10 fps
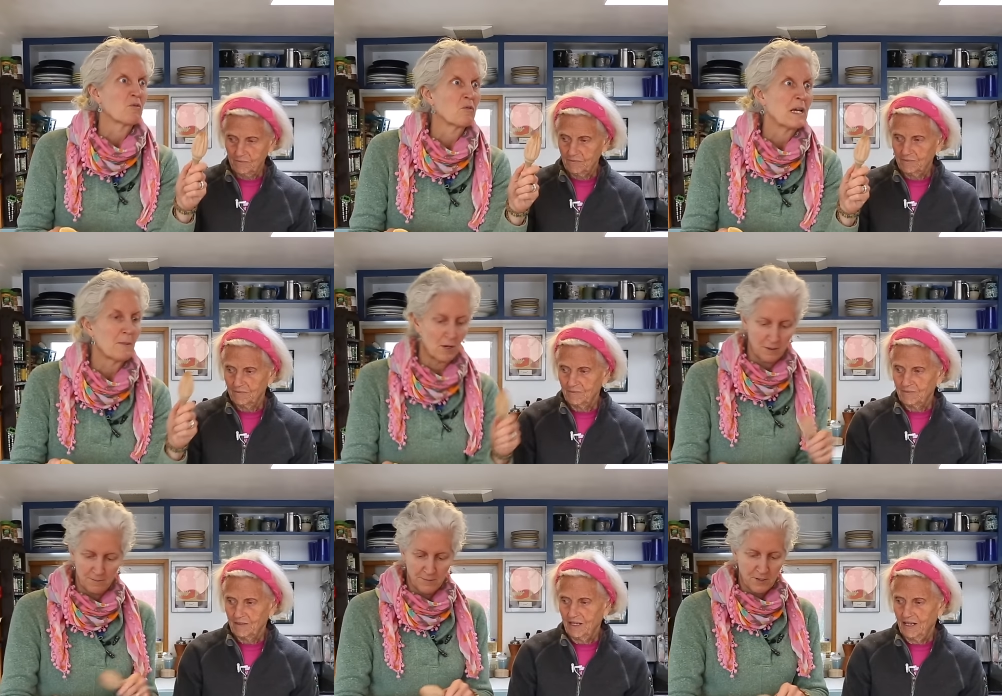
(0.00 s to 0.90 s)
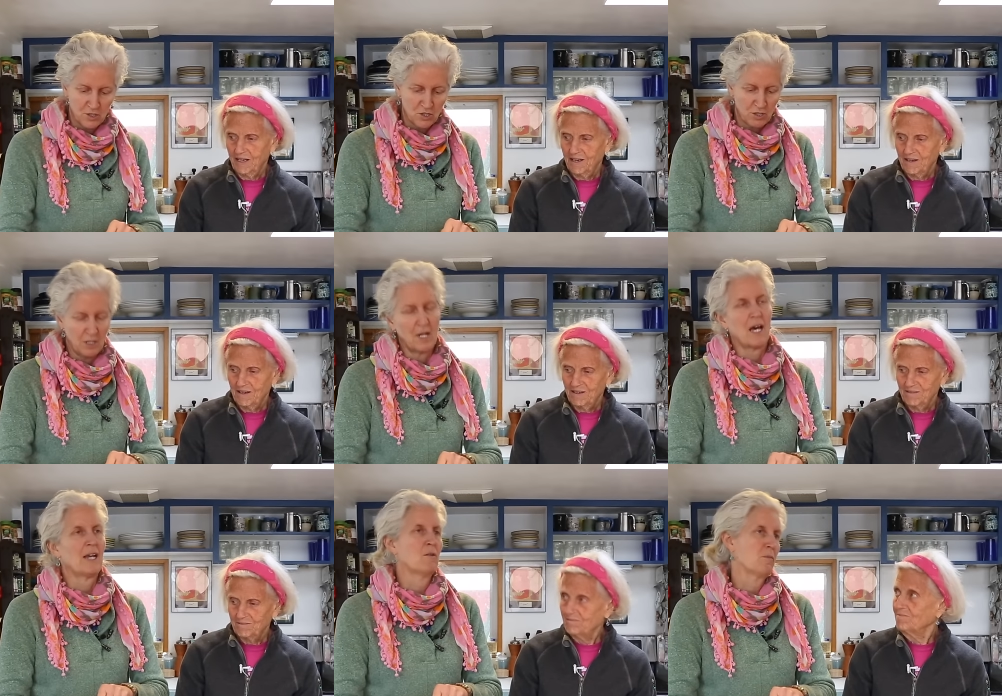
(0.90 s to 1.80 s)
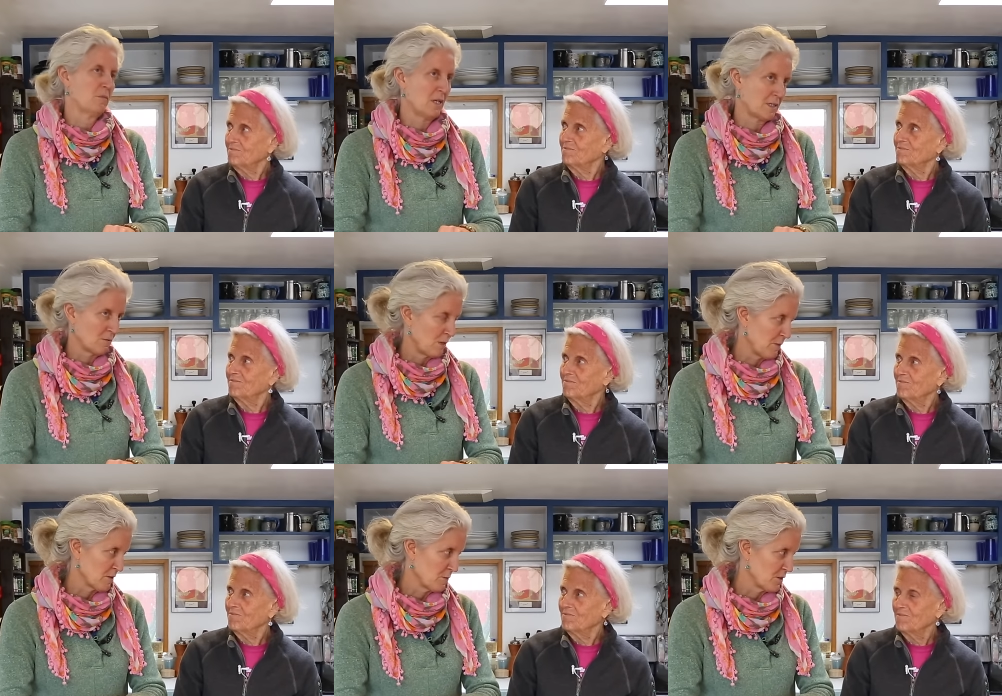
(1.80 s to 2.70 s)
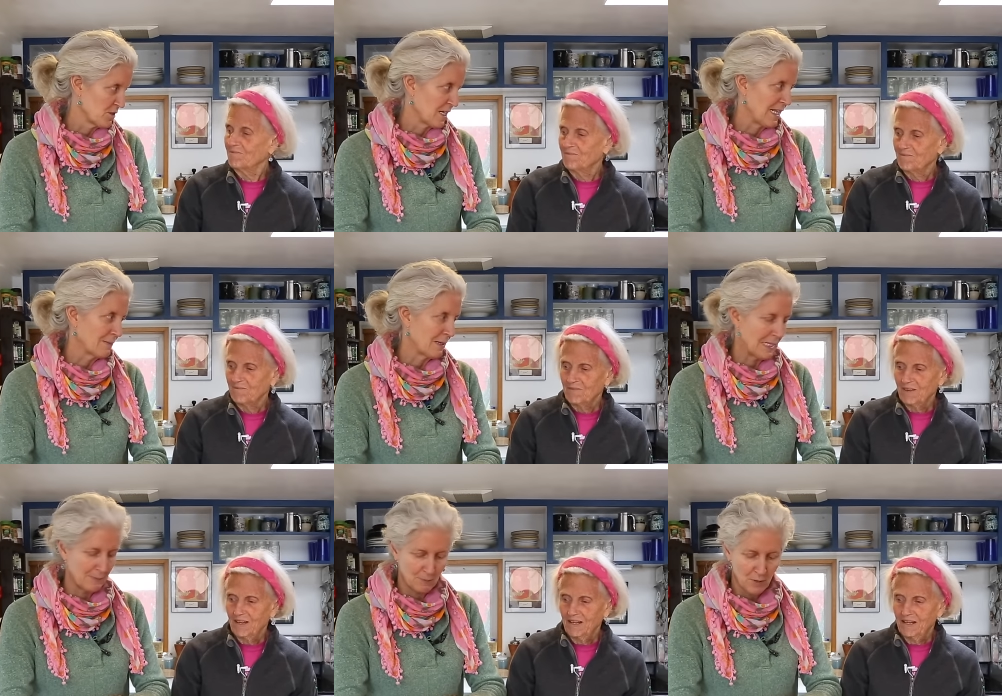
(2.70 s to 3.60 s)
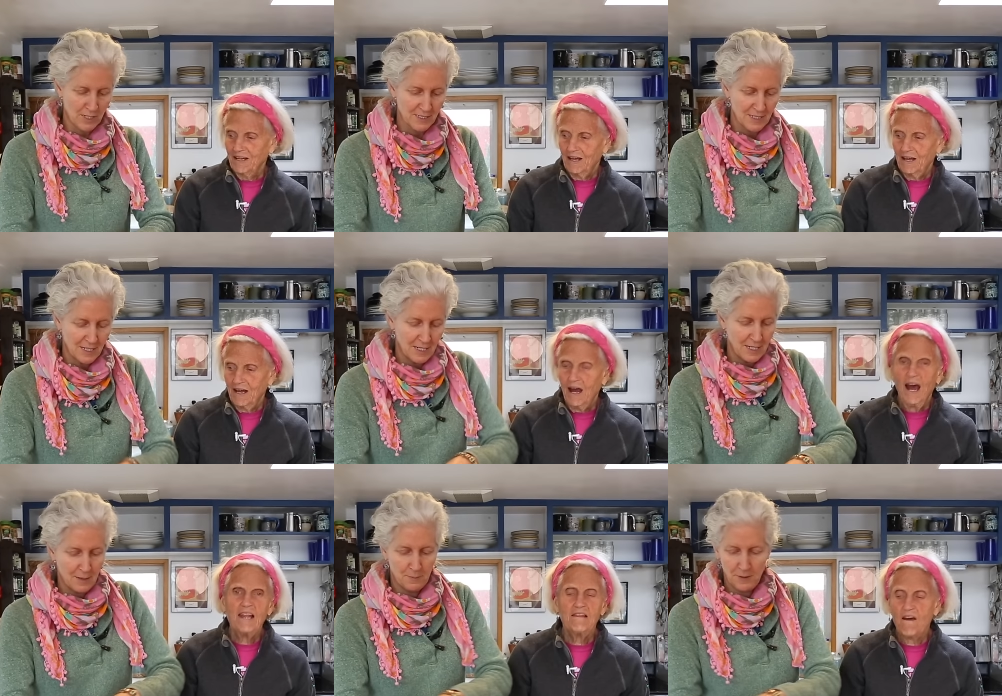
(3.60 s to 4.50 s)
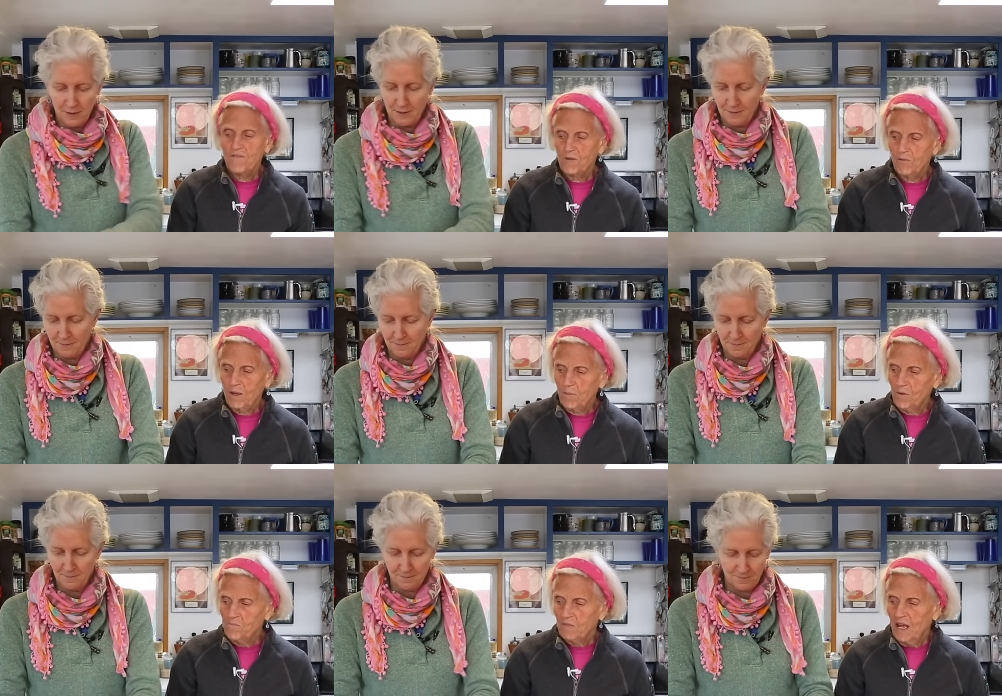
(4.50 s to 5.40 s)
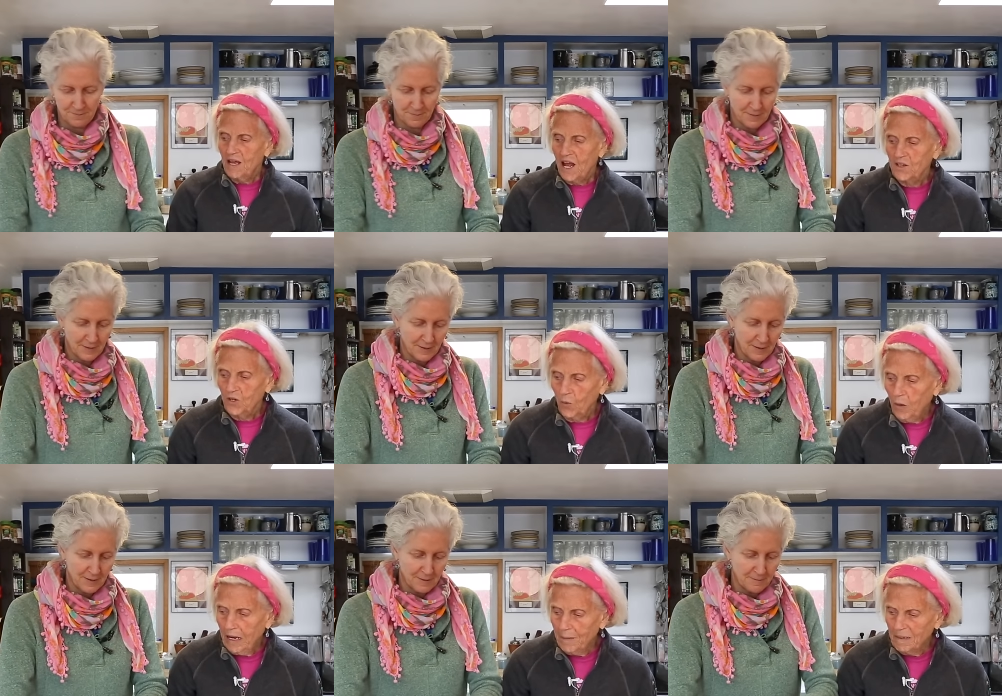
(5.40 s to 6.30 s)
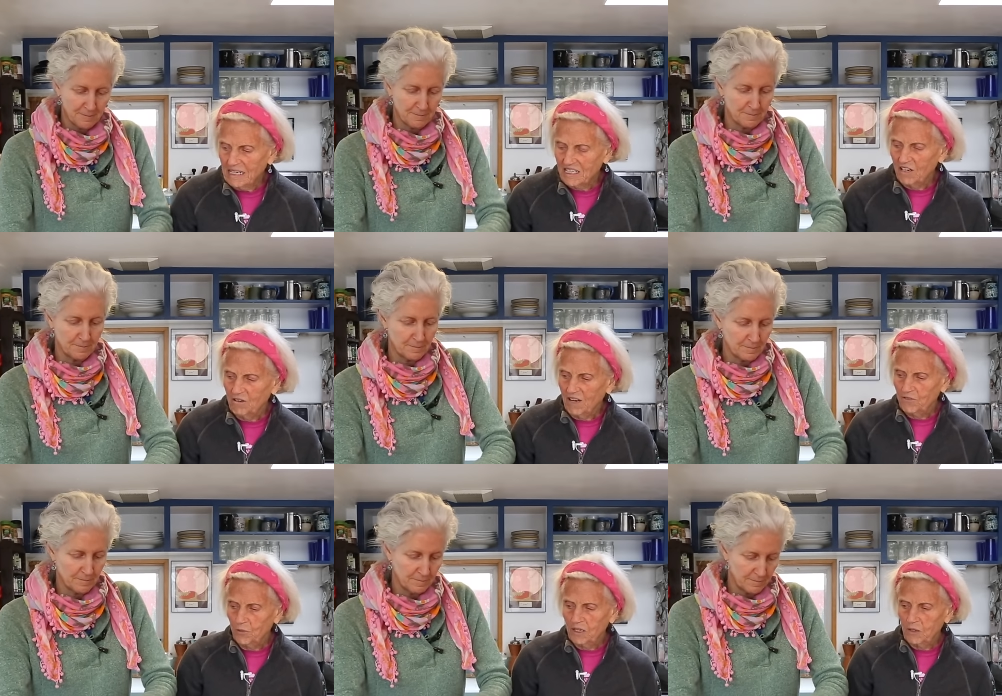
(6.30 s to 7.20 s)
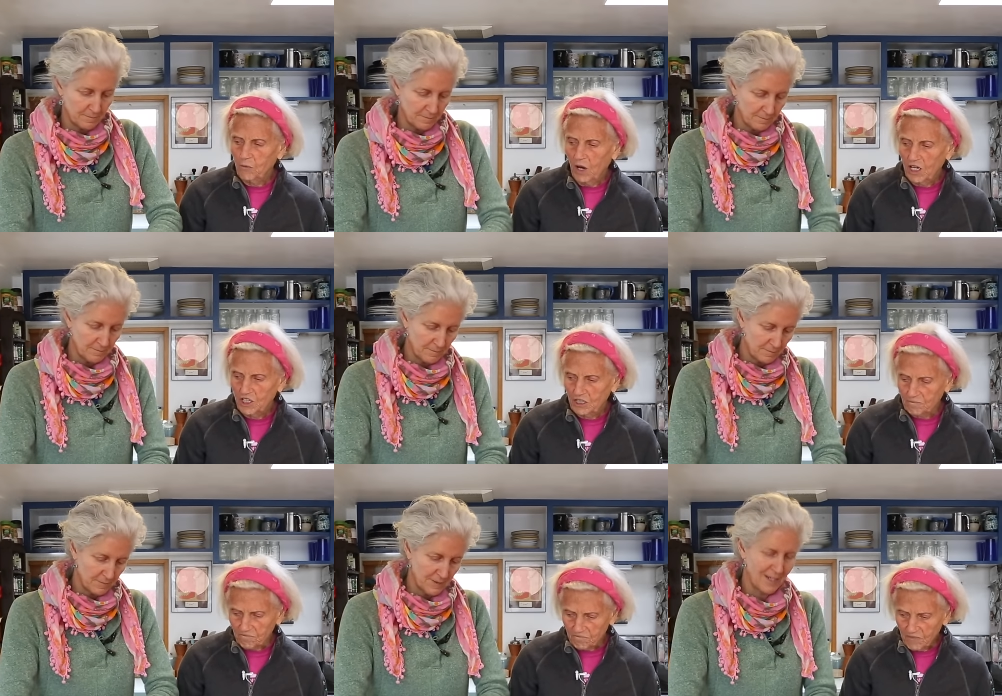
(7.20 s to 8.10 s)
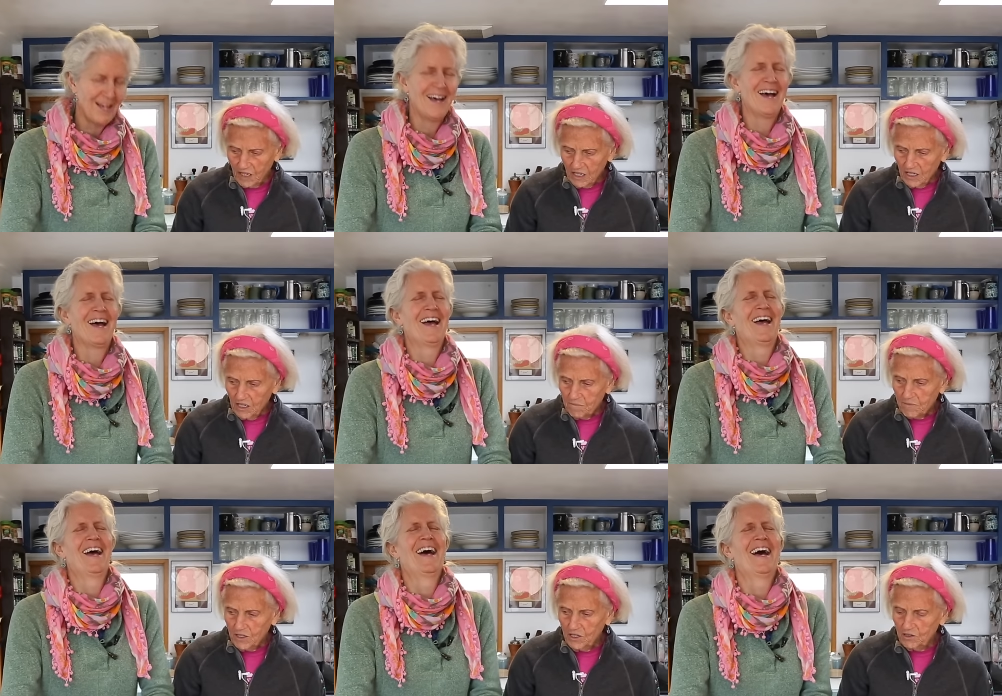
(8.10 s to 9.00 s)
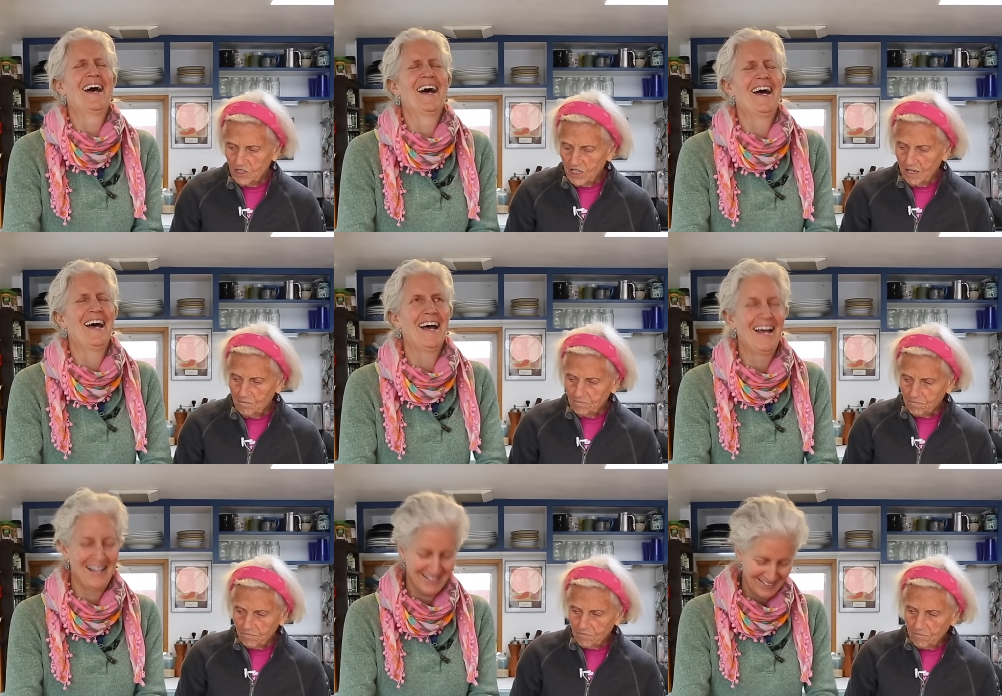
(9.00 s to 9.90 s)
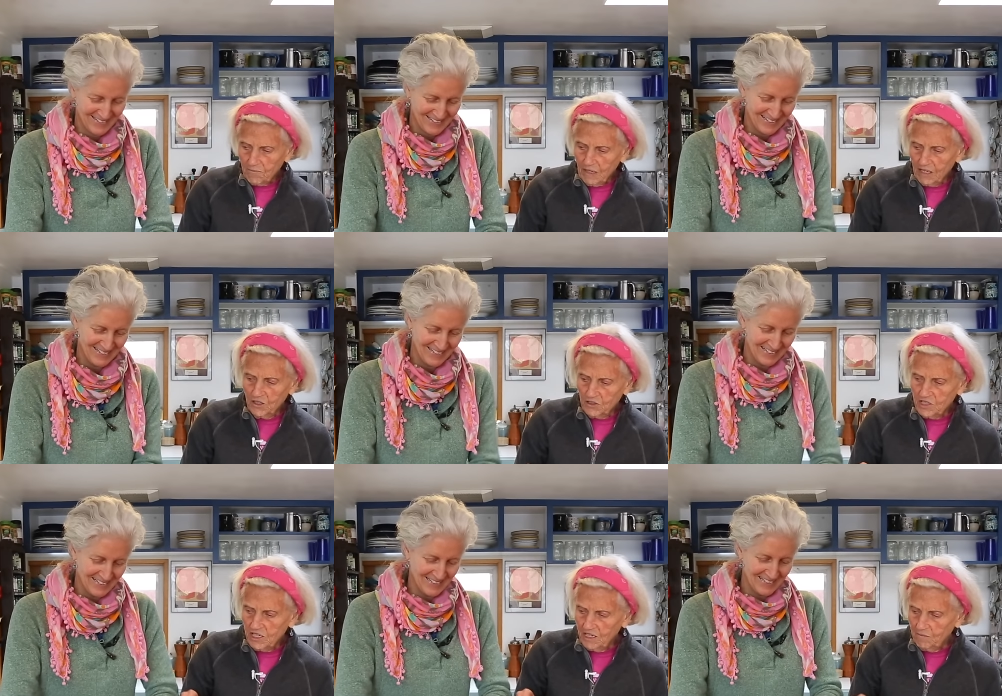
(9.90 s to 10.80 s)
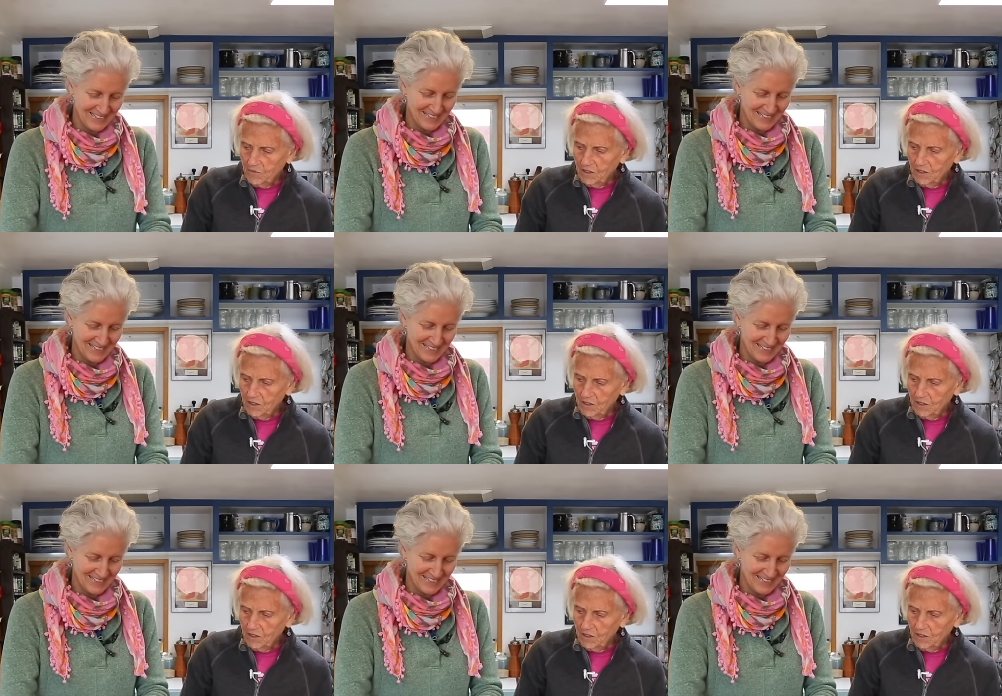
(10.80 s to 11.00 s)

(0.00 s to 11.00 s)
Speaker 1: reamer. I don't like the reamer as much as I like my lemon press. I love but, the reamer.
Speaker 2: And you know why? Because I don't have to really wash it. You'll see. You'll see.